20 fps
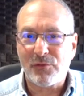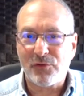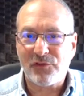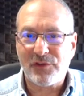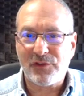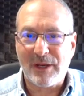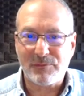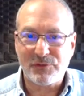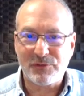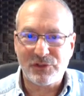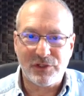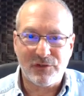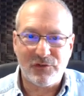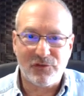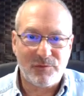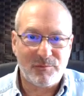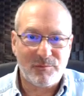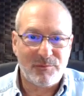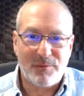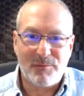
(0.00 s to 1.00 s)

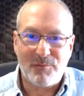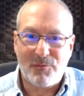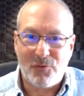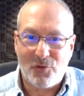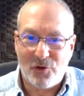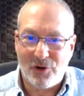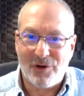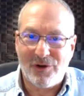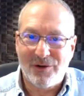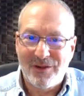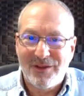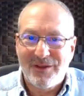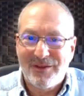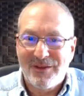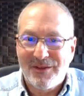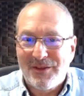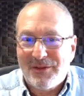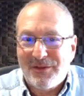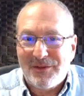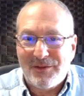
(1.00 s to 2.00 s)
perceptions, but more,
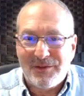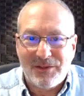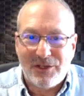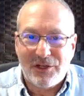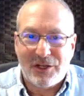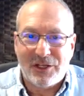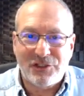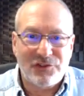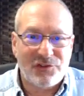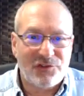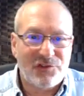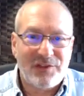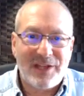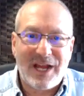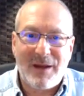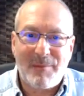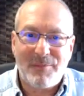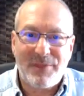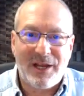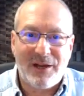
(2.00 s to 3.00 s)
you could just
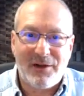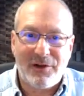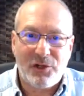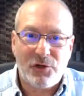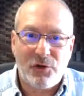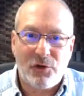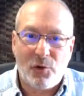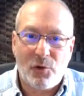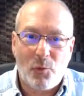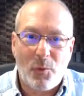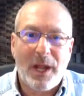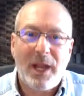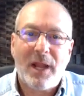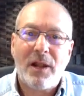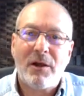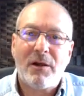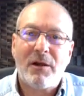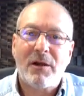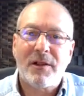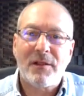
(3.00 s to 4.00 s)
stop there. You're
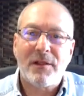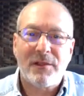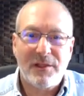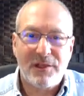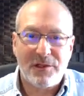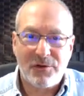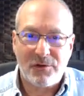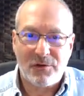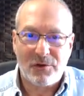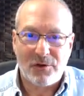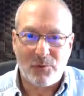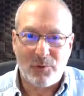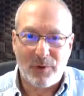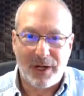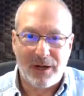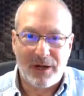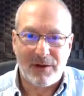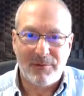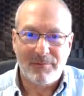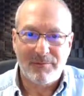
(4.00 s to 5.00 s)
aware that you're
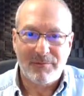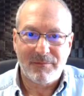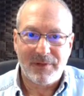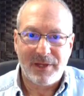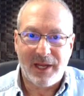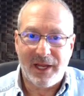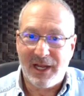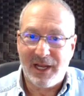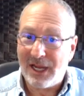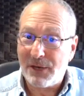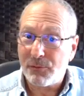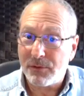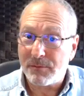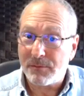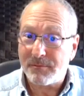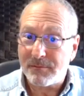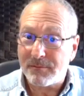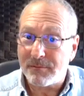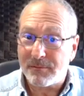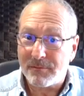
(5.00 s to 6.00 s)
aware. And I
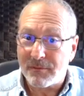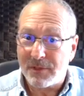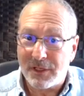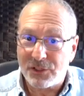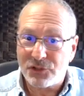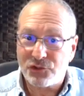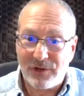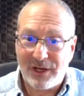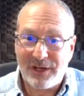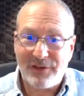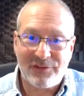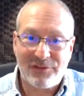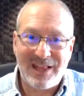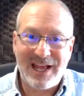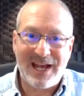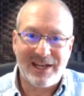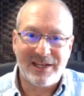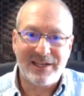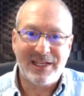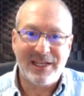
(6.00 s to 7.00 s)
will address
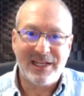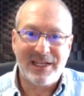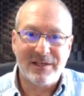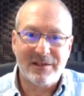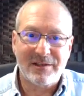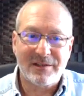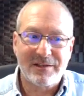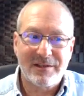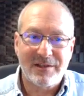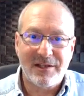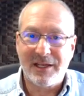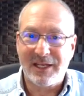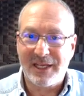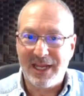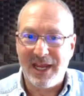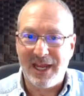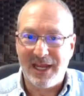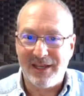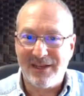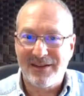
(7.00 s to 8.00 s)
that
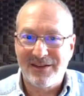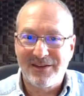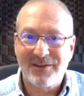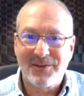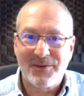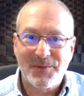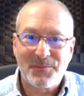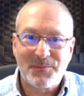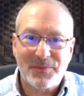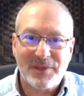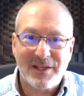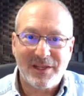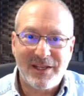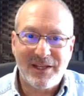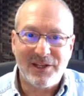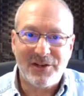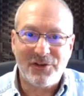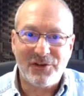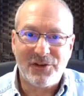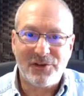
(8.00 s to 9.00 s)
again
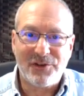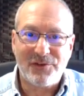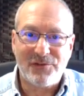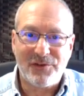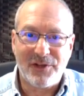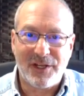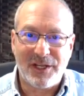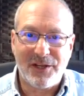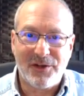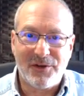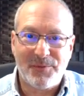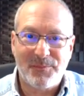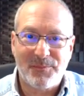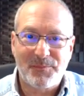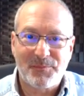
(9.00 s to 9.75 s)
in another video.